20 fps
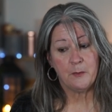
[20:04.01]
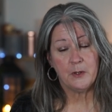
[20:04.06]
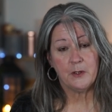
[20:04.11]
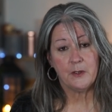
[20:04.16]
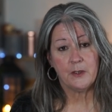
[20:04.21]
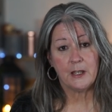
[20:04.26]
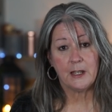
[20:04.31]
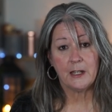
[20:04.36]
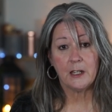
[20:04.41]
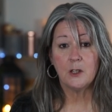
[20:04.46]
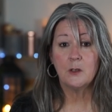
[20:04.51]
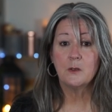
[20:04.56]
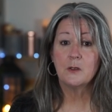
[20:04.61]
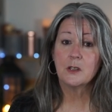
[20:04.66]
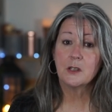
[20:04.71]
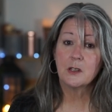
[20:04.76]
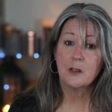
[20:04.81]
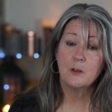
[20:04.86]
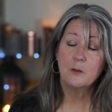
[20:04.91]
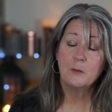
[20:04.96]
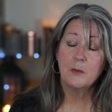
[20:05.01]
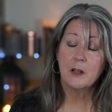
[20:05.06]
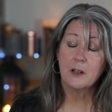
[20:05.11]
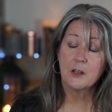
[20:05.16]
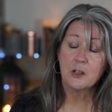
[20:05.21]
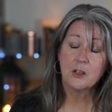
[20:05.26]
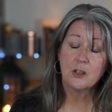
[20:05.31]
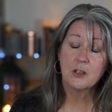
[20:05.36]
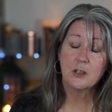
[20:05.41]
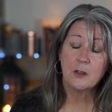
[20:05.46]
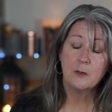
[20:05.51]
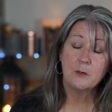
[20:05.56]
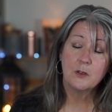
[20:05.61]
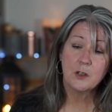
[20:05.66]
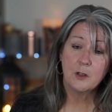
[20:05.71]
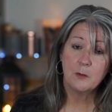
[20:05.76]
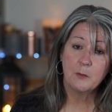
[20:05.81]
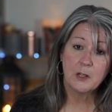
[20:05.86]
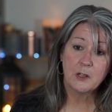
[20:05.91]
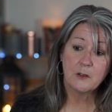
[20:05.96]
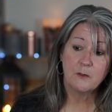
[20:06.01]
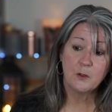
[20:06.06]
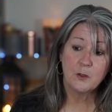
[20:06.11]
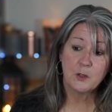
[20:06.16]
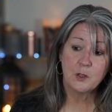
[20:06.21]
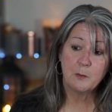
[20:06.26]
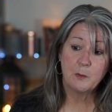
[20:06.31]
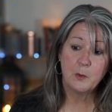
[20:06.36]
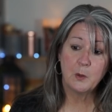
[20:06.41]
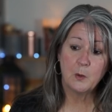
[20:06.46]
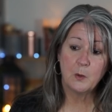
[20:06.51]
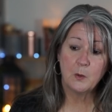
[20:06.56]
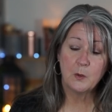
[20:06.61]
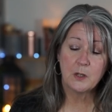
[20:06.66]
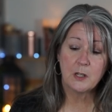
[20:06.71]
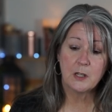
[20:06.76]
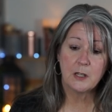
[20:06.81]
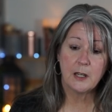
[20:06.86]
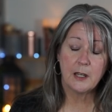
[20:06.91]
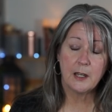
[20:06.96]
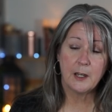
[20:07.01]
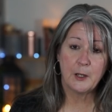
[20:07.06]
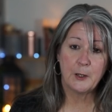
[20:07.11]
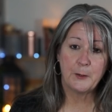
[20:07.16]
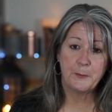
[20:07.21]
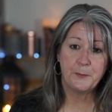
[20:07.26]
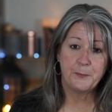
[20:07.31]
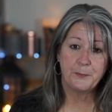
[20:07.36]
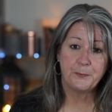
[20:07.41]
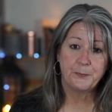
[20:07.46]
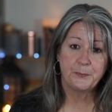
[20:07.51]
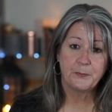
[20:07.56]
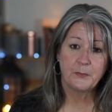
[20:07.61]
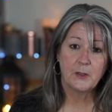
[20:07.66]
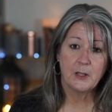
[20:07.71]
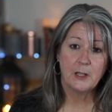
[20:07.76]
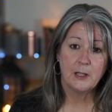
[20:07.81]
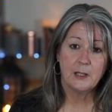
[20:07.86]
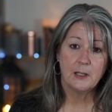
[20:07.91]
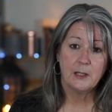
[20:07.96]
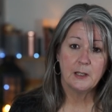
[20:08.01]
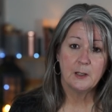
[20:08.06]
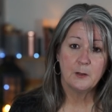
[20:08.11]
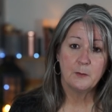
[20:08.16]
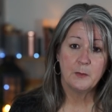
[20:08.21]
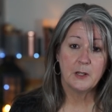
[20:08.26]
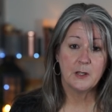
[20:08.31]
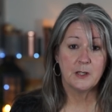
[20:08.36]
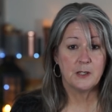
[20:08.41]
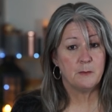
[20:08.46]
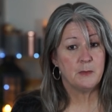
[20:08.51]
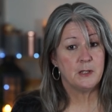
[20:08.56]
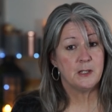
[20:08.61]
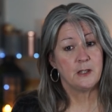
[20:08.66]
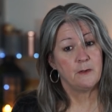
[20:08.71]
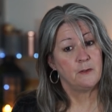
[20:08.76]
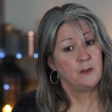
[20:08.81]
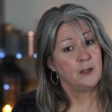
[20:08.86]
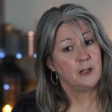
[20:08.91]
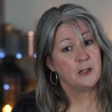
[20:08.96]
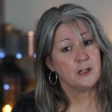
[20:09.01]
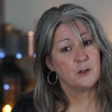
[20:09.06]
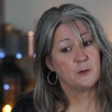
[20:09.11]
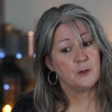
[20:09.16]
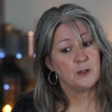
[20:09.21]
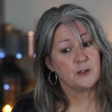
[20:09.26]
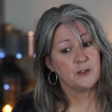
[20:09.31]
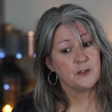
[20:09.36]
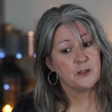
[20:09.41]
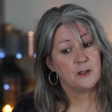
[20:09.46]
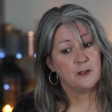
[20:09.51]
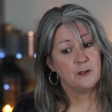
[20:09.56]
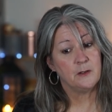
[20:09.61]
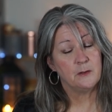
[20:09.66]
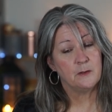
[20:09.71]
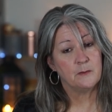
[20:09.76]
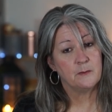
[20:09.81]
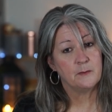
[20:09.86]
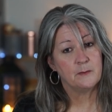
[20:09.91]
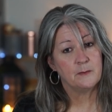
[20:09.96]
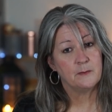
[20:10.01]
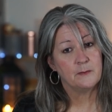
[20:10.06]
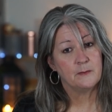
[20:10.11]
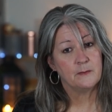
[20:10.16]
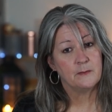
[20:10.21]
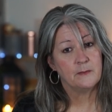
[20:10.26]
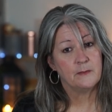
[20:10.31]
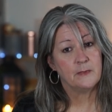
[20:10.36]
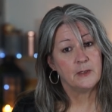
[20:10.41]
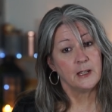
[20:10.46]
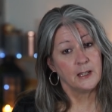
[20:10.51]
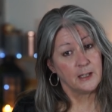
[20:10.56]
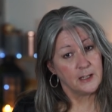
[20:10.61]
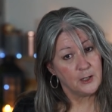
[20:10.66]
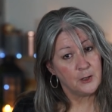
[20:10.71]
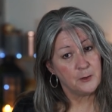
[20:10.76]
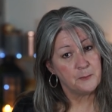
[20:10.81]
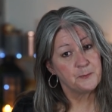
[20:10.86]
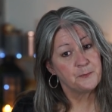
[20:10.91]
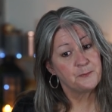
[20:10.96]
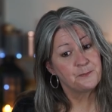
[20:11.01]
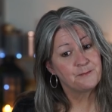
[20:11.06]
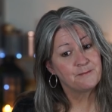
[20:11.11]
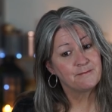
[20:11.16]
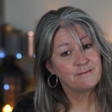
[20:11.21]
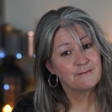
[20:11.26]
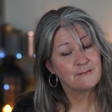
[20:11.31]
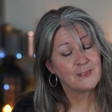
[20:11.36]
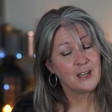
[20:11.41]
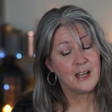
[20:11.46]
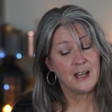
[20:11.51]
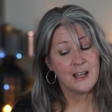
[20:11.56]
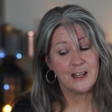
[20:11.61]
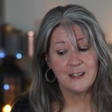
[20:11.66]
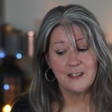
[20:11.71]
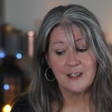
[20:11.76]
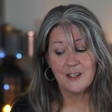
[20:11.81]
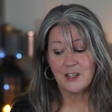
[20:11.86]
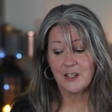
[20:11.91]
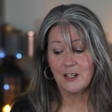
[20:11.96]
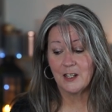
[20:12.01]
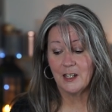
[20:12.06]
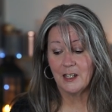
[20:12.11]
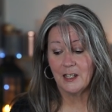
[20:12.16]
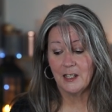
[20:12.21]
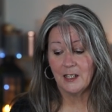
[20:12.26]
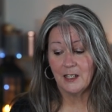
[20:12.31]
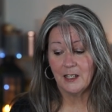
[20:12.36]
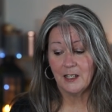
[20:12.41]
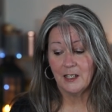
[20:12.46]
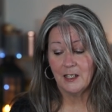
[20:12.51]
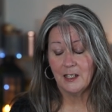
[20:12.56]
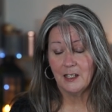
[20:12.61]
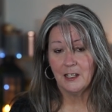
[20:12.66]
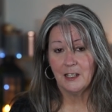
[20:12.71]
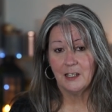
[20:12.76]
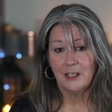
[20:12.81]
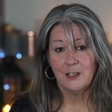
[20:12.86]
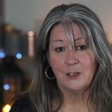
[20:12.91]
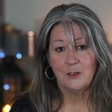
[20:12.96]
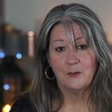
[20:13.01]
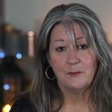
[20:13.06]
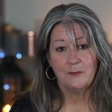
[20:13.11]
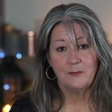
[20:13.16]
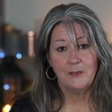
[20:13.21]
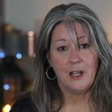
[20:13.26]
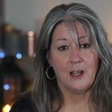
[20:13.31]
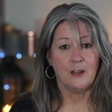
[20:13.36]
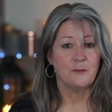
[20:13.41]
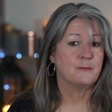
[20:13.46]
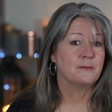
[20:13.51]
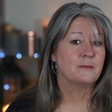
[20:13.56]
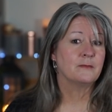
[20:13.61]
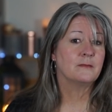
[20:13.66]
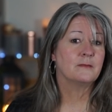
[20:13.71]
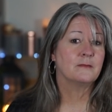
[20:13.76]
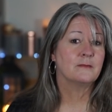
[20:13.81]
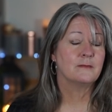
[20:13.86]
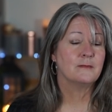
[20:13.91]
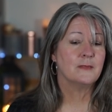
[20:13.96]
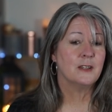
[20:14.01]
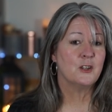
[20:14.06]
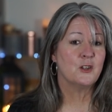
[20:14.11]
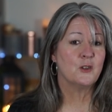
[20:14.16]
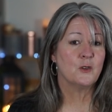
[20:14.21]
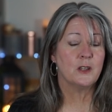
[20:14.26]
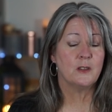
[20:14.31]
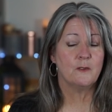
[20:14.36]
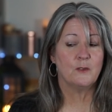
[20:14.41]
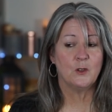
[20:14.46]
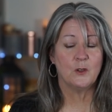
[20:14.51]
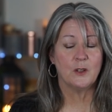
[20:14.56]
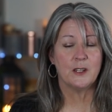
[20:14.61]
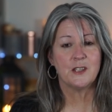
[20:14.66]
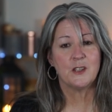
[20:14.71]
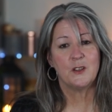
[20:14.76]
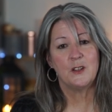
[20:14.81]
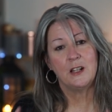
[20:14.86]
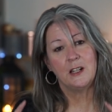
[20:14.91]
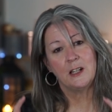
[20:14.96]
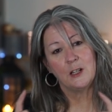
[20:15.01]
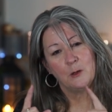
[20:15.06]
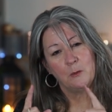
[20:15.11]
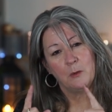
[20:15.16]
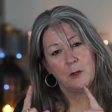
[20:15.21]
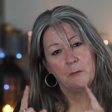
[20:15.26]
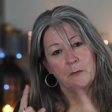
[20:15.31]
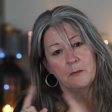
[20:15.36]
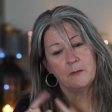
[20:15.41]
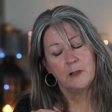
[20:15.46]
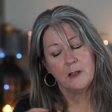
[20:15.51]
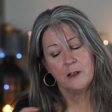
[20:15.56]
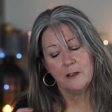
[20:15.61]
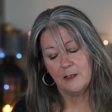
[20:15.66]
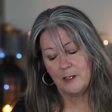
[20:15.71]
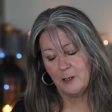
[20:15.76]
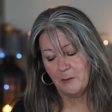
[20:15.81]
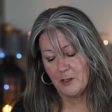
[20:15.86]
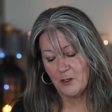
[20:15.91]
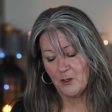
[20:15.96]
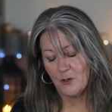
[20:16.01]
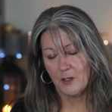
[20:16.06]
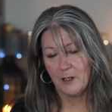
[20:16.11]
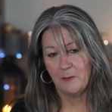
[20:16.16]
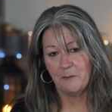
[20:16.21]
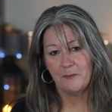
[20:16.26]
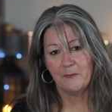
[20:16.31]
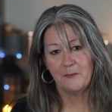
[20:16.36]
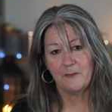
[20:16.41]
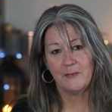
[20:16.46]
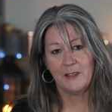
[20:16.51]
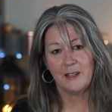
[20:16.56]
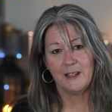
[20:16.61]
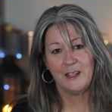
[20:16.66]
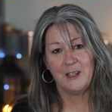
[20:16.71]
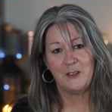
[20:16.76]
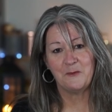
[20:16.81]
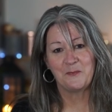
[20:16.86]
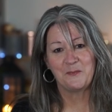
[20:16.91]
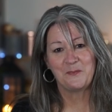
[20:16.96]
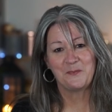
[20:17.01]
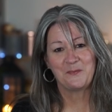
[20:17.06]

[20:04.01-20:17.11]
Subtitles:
But thank you so much, so, so much for your support, because it means everything to us. So thank you. And yeah, enjoy the vlog. It's only a little one, but anyway, enjoy it. Thank you.